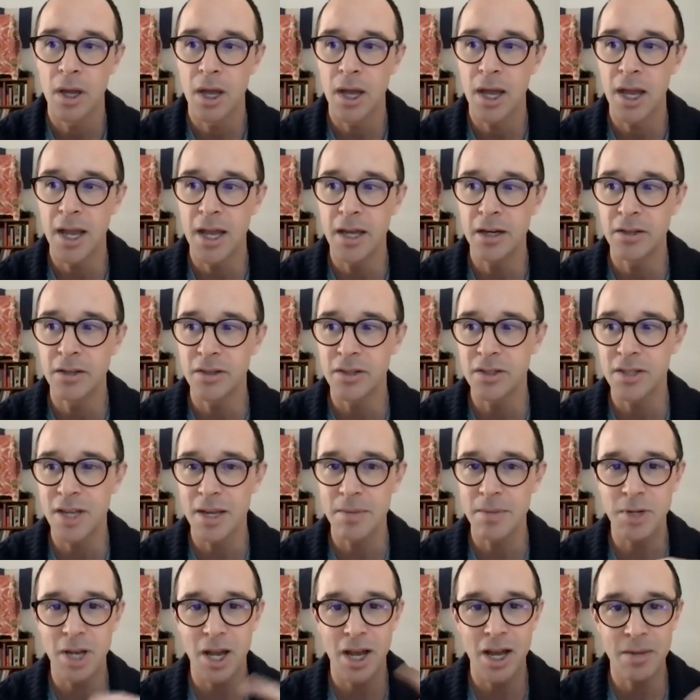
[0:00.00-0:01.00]
at the
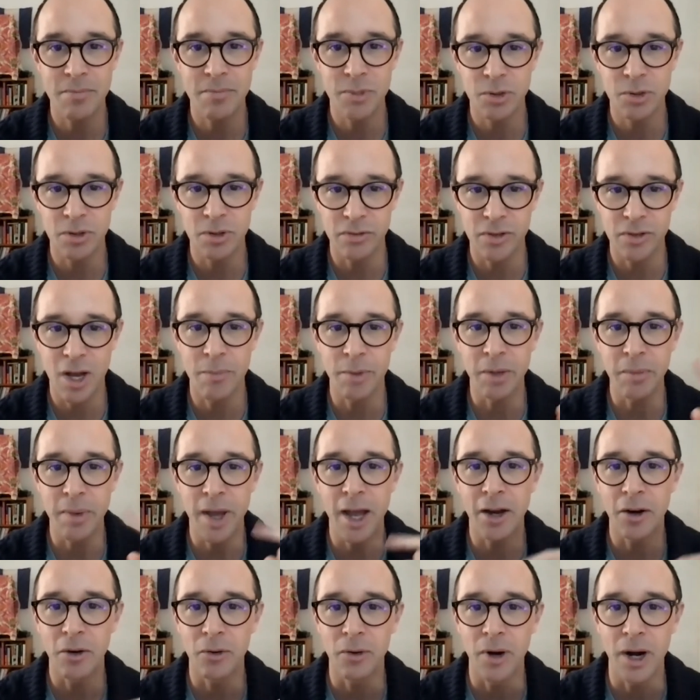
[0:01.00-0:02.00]
same time sort of coming
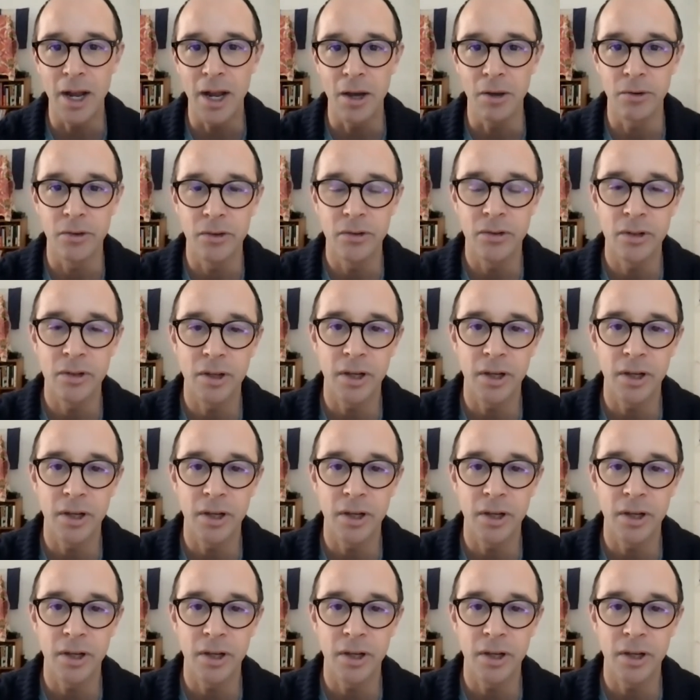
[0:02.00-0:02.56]
back around.